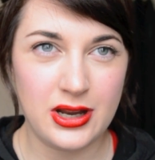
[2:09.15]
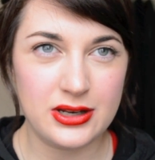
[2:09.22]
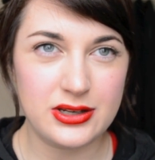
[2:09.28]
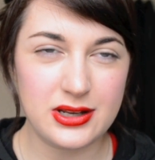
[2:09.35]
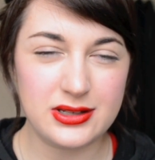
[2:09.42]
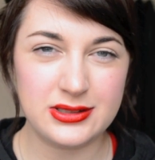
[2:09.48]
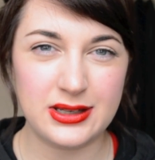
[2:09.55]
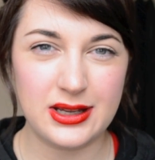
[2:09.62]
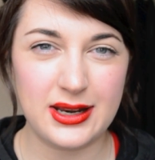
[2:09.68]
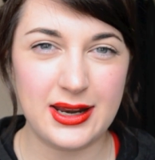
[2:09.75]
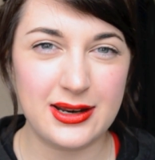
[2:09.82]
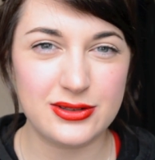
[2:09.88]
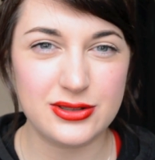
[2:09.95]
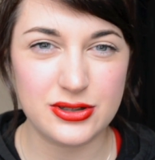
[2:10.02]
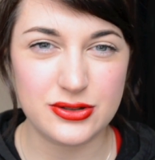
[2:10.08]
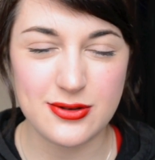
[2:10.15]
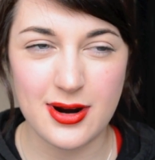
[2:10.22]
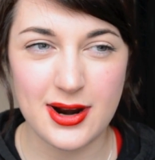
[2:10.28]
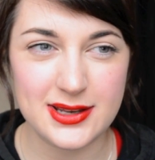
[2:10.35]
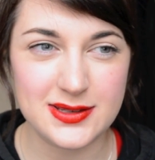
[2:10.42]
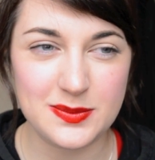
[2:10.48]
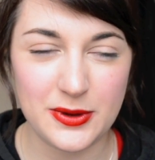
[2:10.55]
doesn't cling to
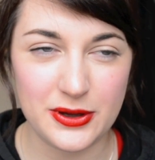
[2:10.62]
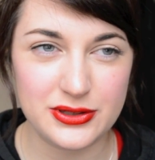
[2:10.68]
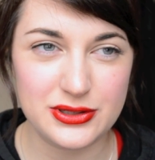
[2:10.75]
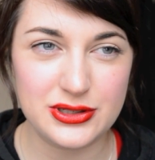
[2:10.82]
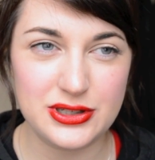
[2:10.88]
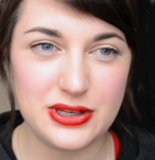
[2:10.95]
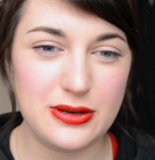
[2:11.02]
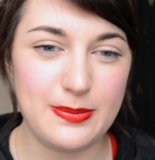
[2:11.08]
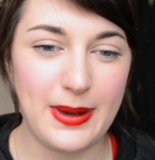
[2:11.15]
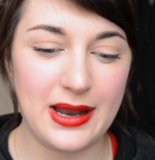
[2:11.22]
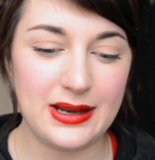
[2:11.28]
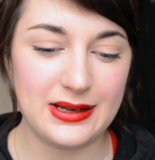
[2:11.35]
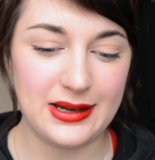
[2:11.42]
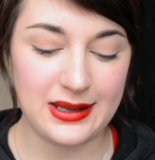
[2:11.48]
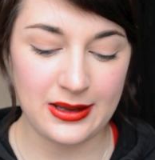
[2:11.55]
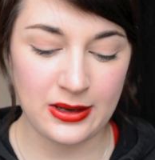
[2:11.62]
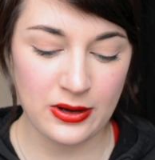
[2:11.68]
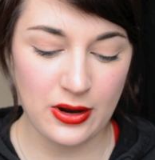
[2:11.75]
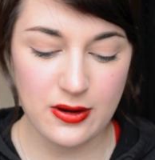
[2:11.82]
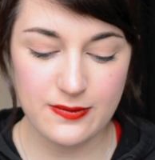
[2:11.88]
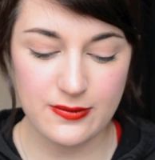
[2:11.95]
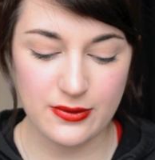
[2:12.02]
dry spots too badly, and
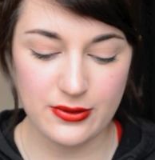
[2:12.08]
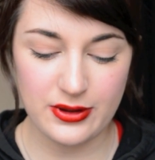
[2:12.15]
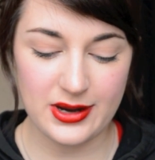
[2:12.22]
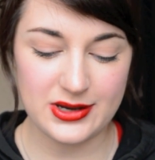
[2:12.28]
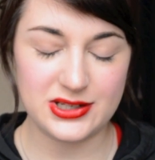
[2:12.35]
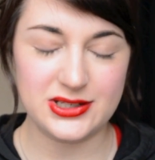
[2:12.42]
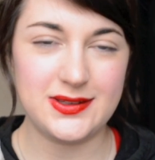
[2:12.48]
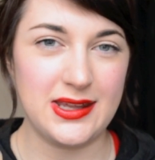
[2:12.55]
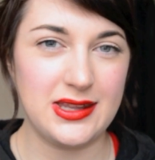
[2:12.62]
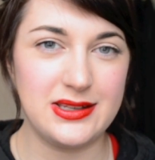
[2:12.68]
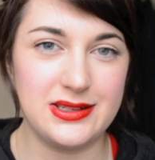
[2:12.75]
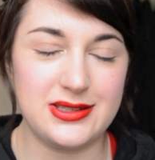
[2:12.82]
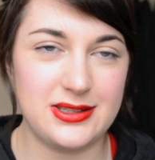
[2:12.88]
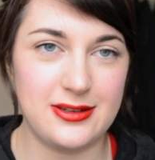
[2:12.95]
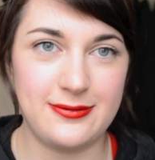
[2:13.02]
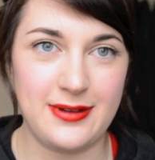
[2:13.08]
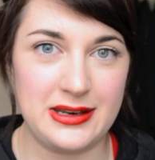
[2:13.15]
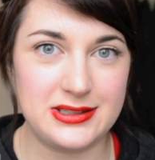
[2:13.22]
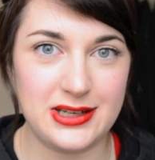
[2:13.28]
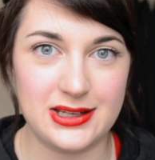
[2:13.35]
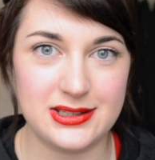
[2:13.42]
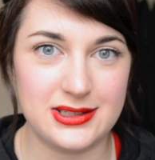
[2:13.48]
overall I just think this is a
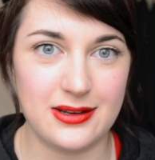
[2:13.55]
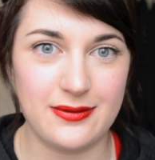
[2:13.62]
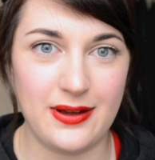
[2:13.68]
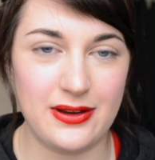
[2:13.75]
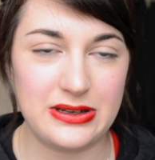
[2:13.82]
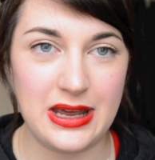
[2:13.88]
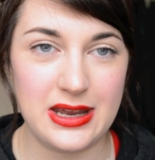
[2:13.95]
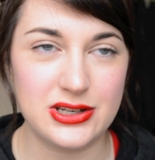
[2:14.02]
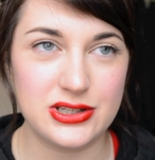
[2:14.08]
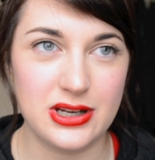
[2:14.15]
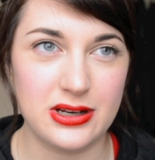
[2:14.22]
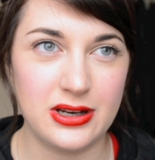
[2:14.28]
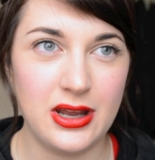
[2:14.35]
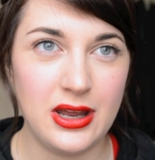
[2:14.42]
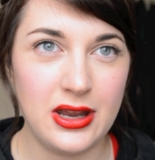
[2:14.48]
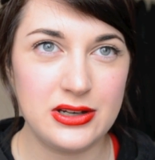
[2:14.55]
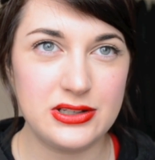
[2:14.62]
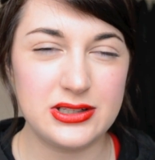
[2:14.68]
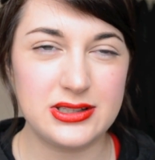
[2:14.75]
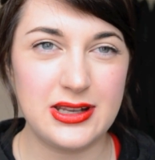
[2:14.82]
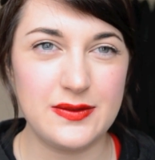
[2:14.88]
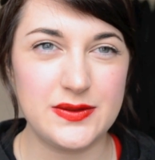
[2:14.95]
fantastic foundation.
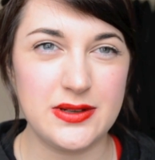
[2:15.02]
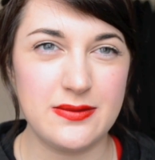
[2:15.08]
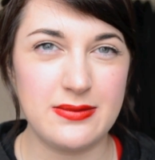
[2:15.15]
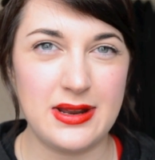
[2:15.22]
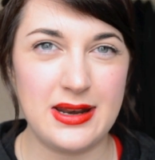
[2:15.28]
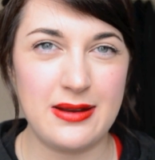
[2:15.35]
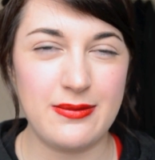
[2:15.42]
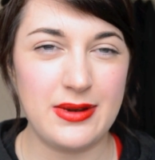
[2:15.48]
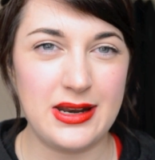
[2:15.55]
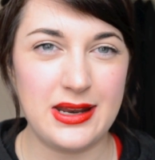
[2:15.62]
Just gives a really